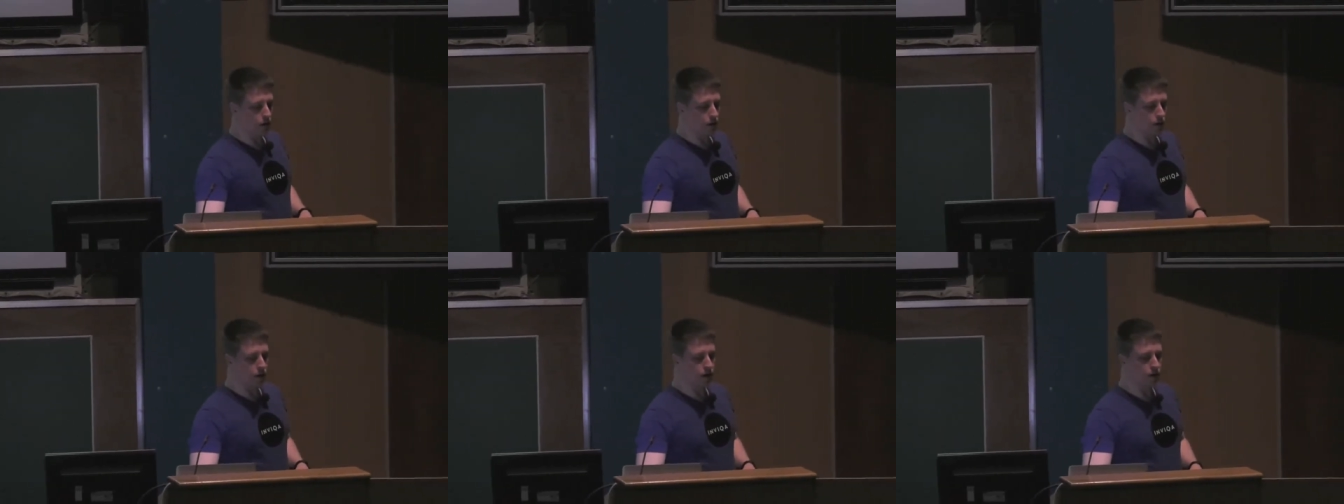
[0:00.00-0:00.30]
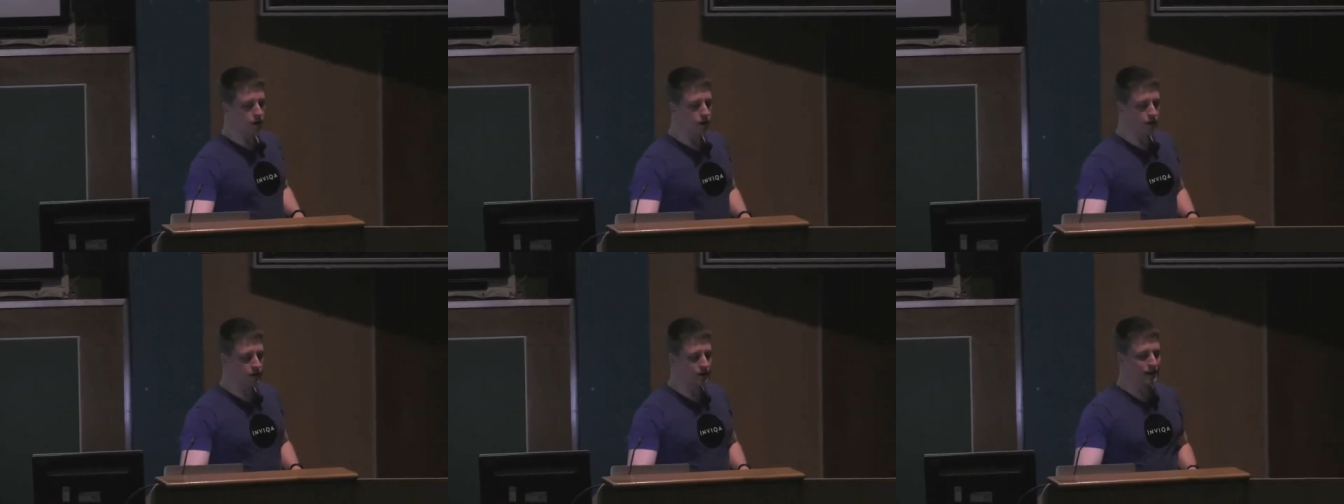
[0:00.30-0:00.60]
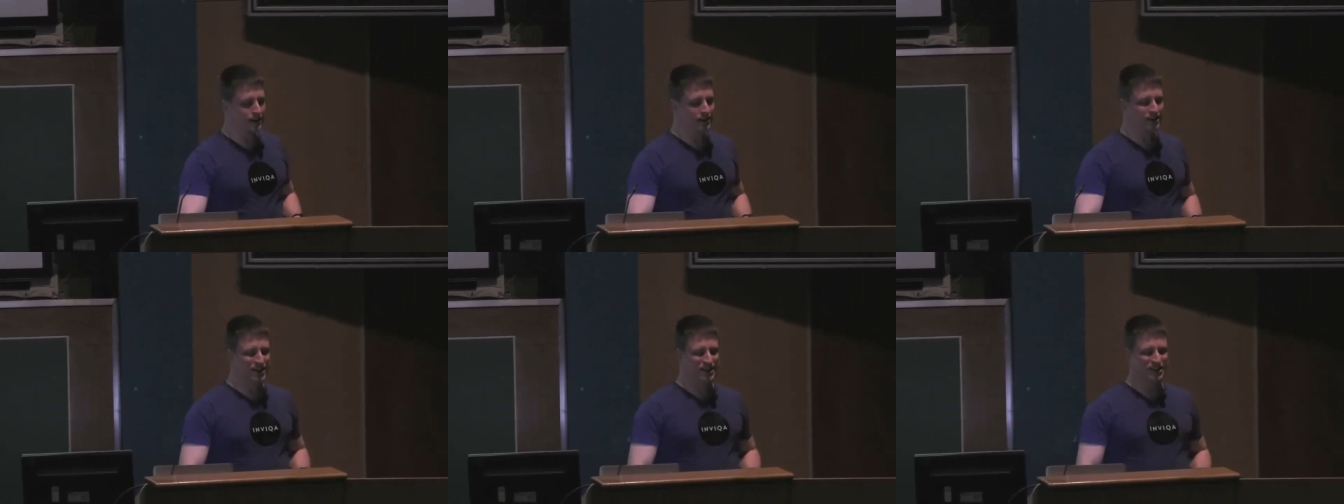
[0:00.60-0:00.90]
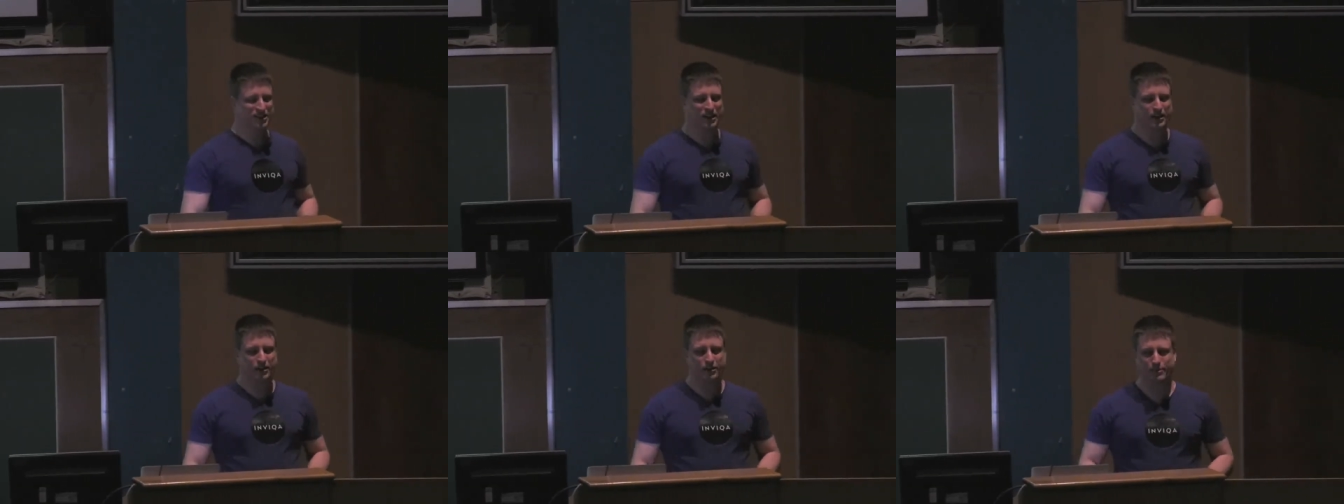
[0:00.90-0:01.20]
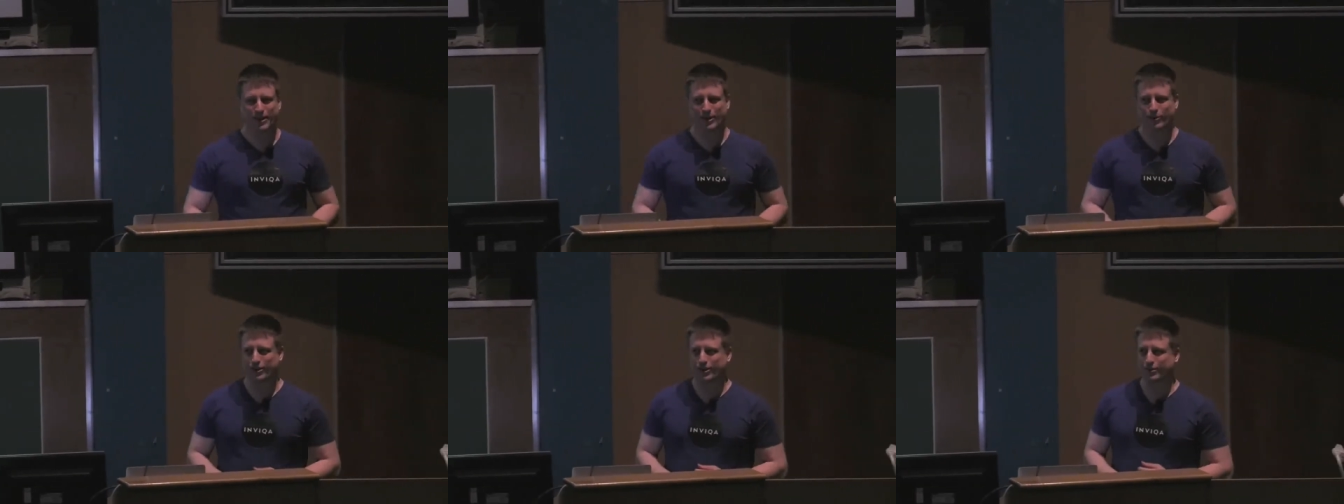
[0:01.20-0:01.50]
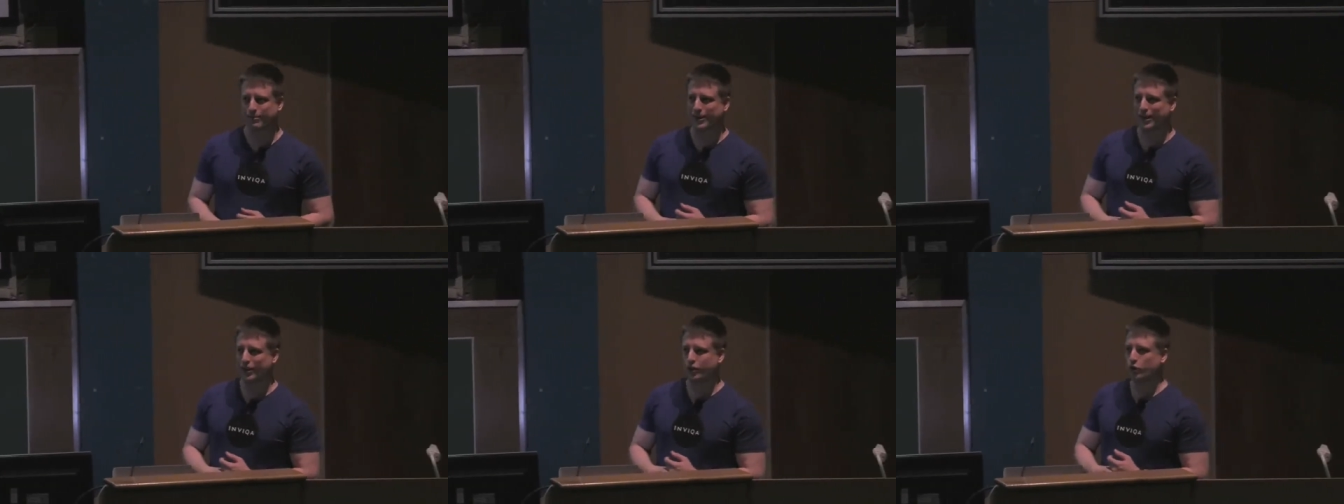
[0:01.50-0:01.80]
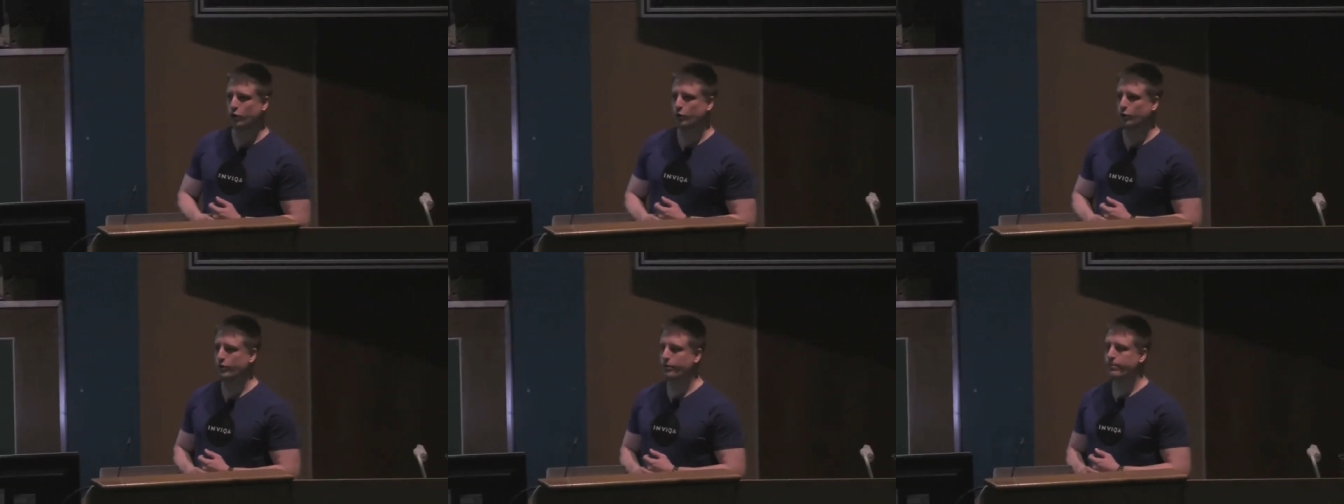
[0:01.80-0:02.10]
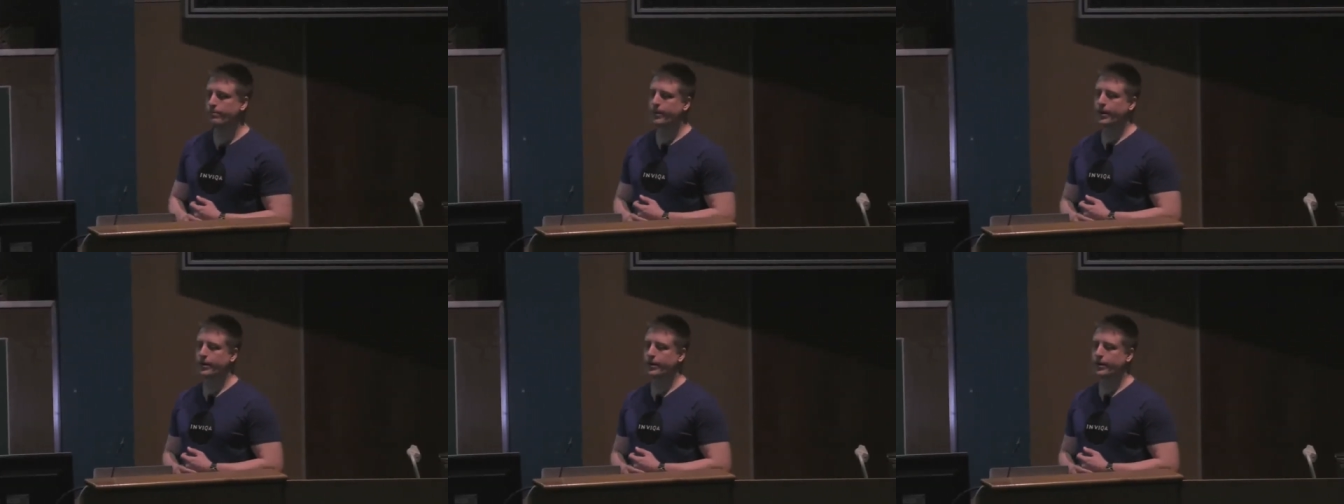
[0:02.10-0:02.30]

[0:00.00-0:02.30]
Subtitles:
You can't actually check them out and commit to them.